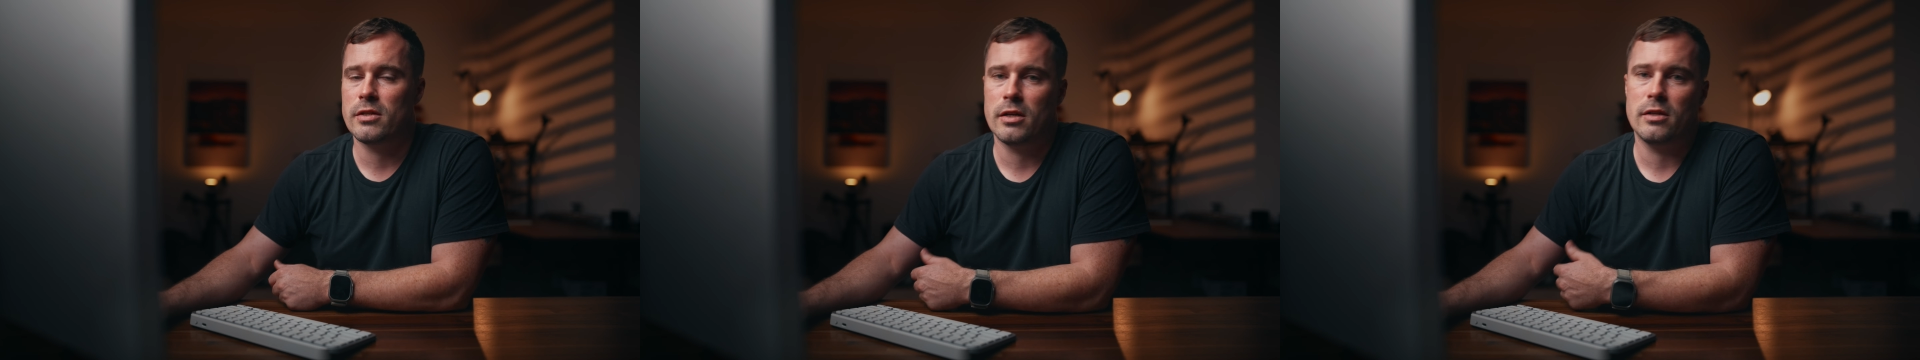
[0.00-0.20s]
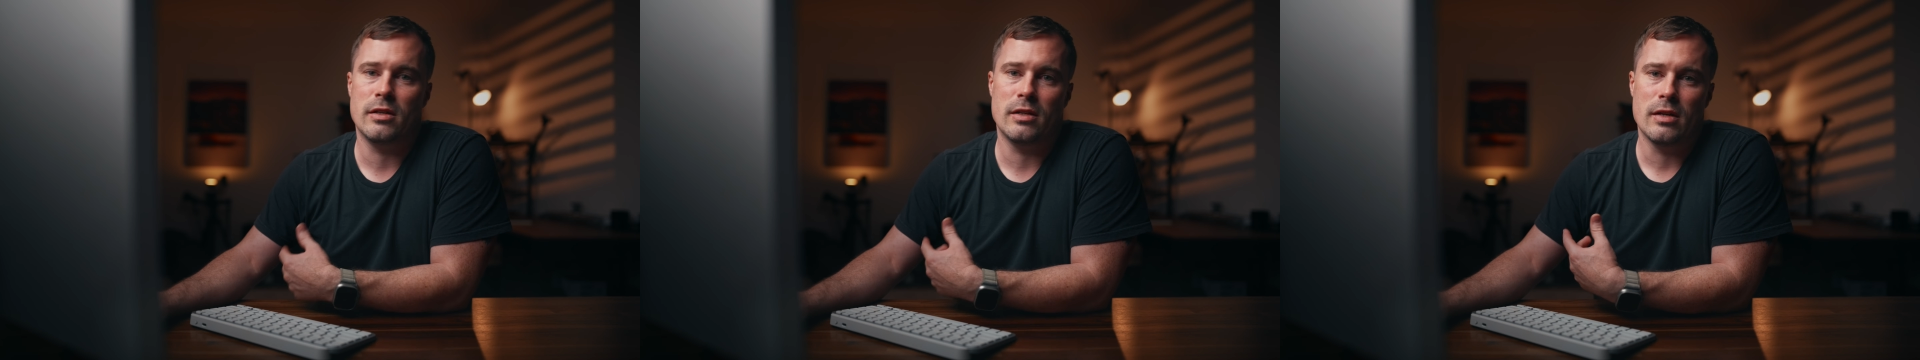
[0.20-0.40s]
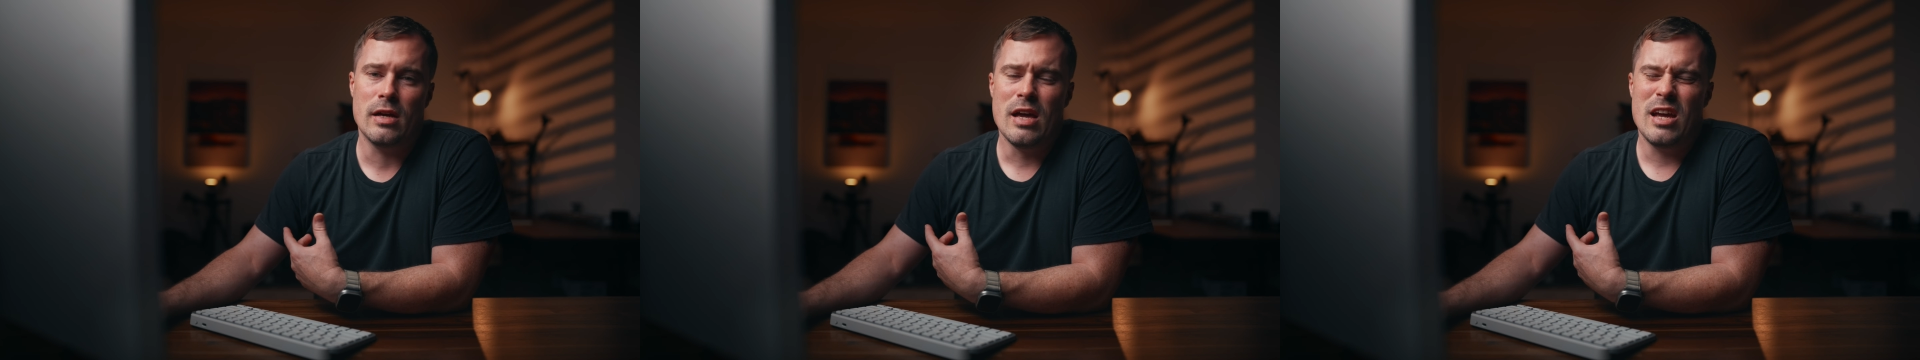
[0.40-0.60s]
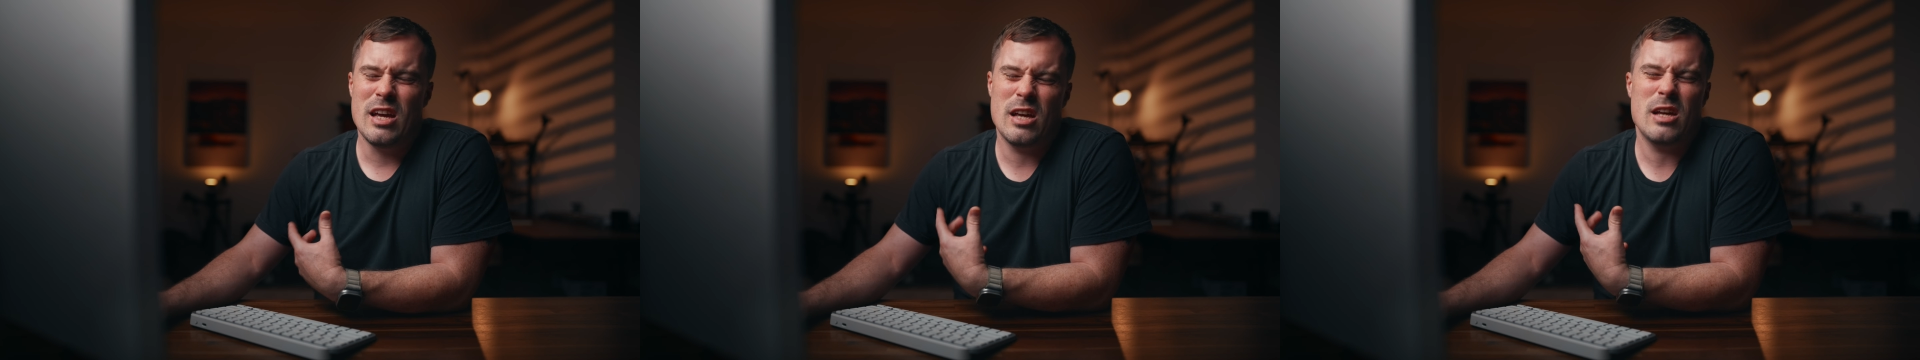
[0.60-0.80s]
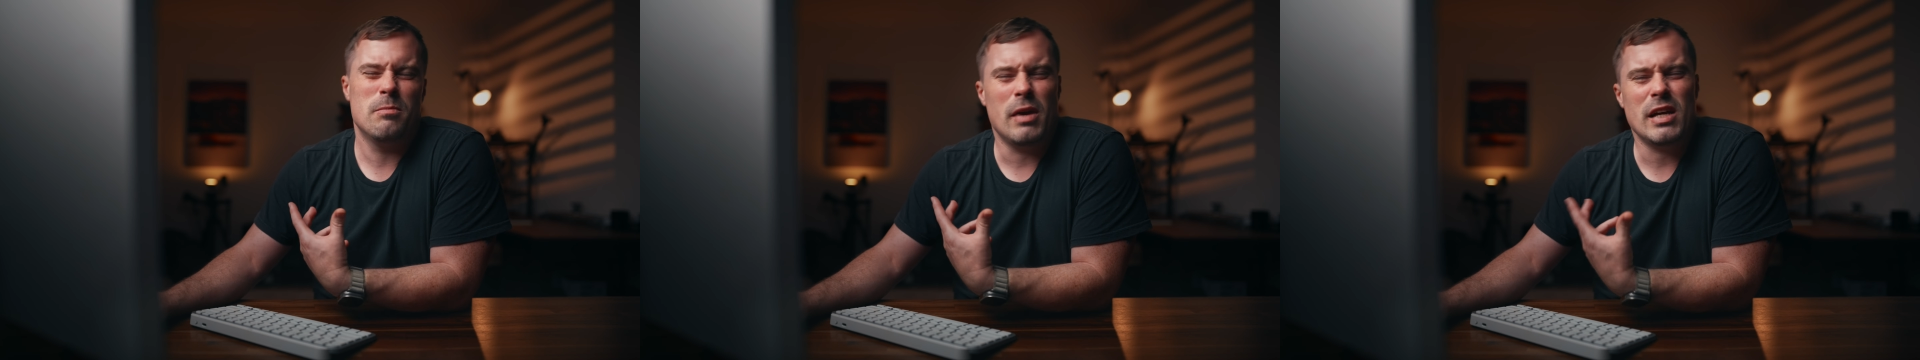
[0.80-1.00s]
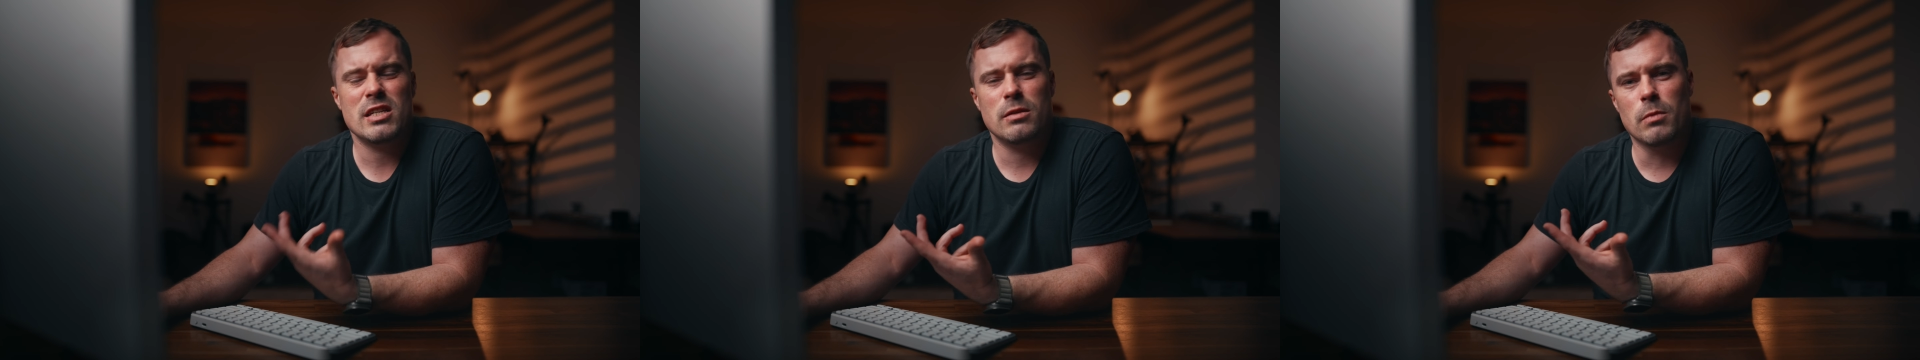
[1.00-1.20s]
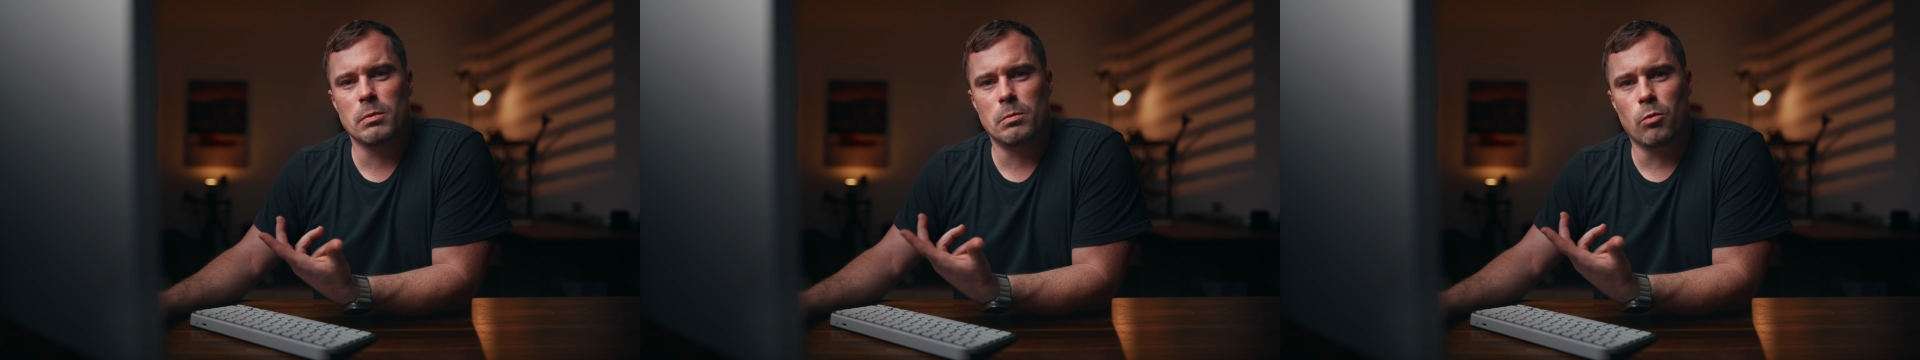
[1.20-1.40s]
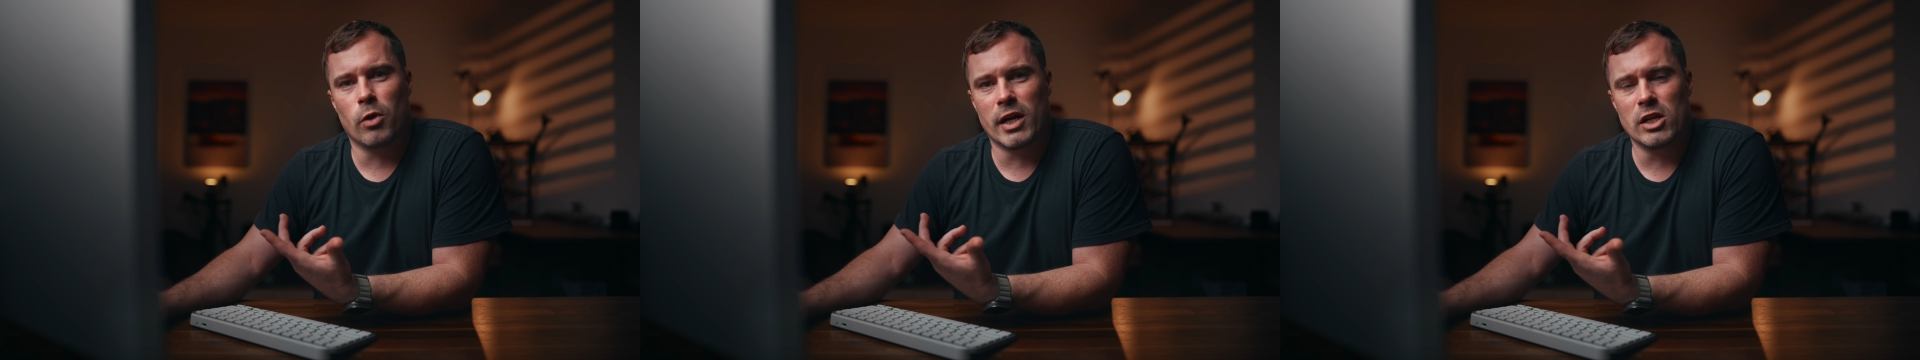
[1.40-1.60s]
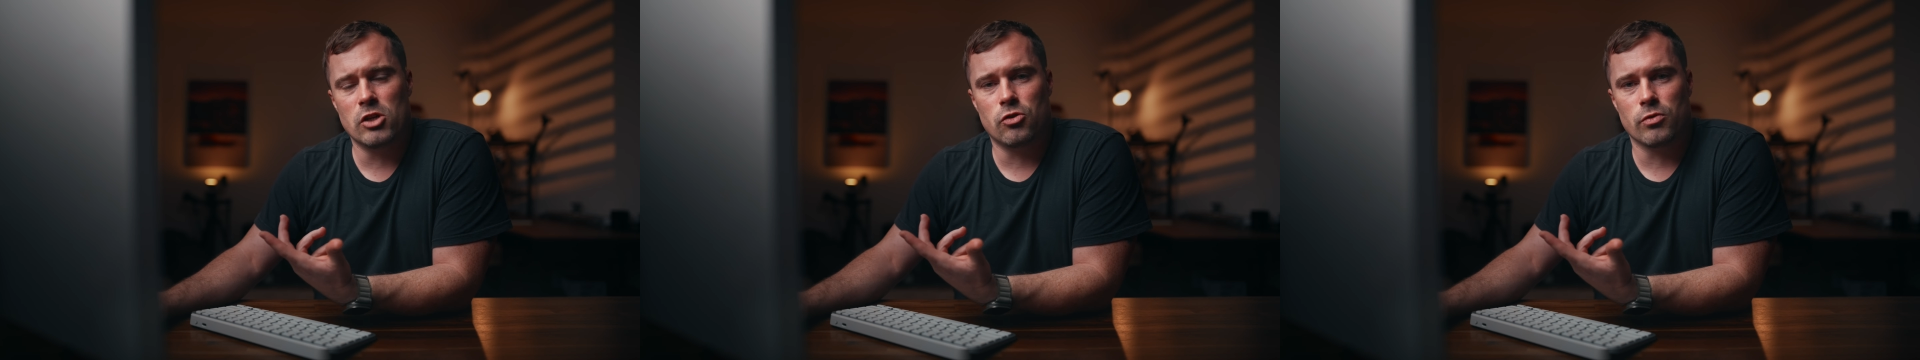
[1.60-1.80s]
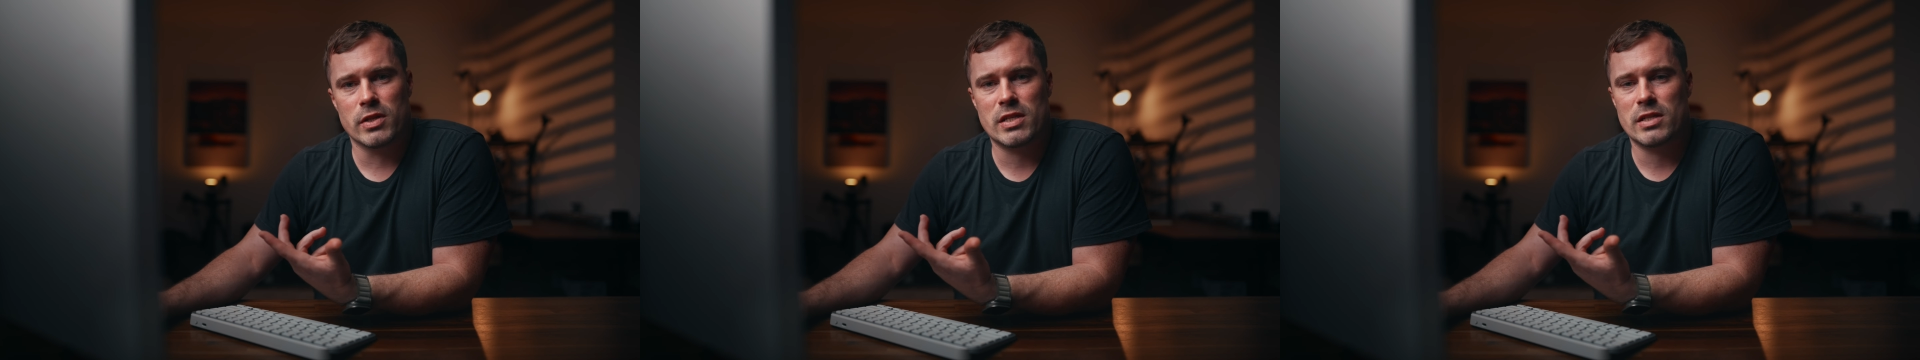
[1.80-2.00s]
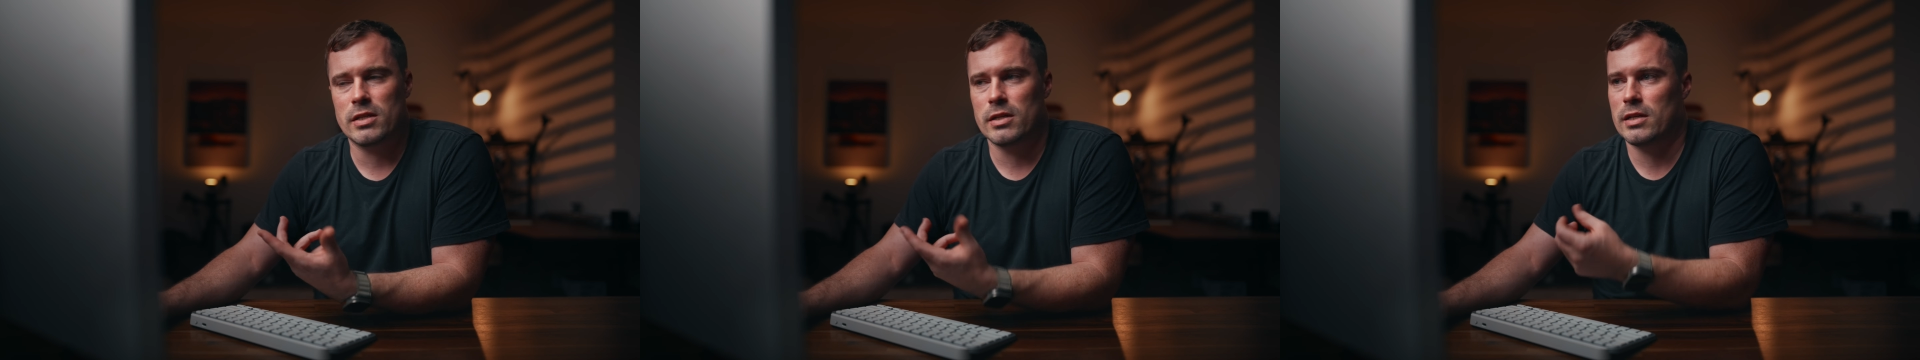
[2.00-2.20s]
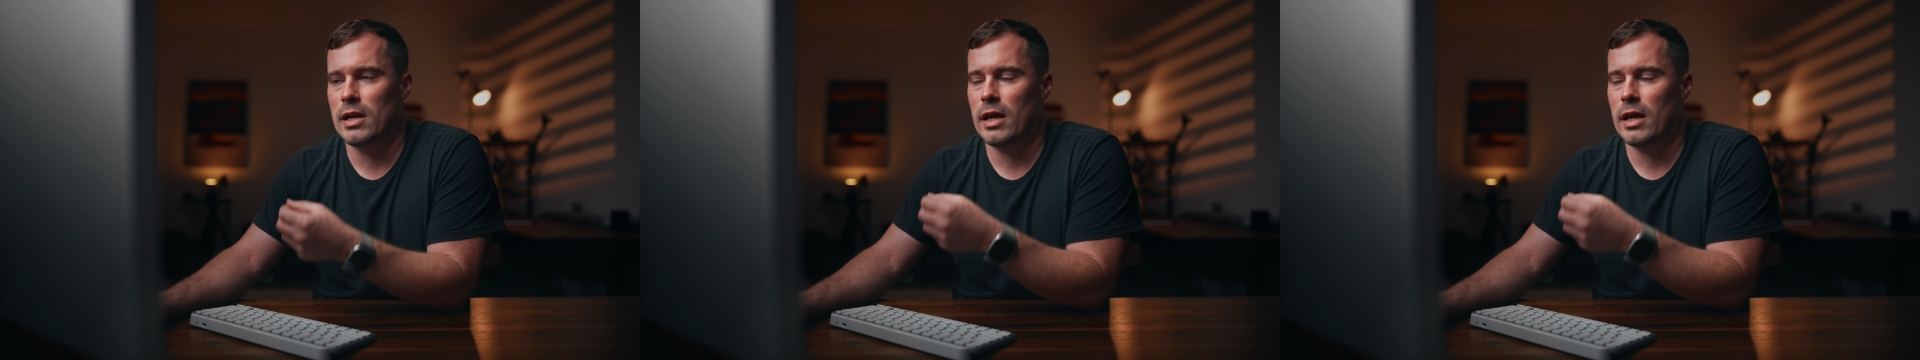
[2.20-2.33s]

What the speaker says: And it makes him a bit more interested.